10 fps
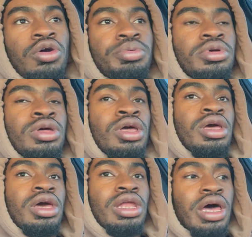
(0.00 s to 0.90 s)
open,
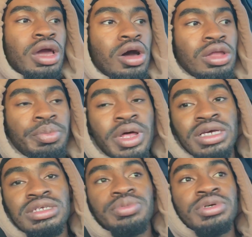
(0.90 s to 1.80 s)
and like all the
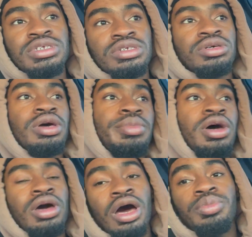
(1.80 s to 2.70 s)
plastic pieces will come
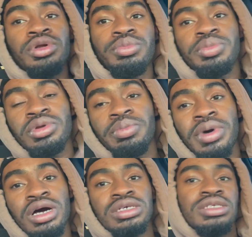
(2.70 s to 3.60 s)
out. I'll put them up in the
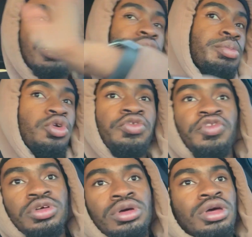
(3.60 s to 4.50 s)
box and move
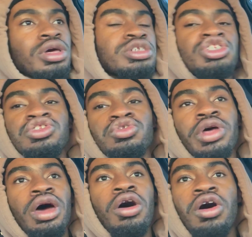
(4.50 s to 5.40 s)
it, and just do
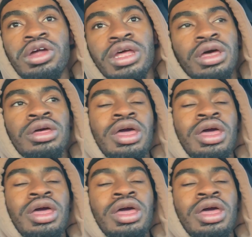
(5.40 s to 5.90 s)
that all day.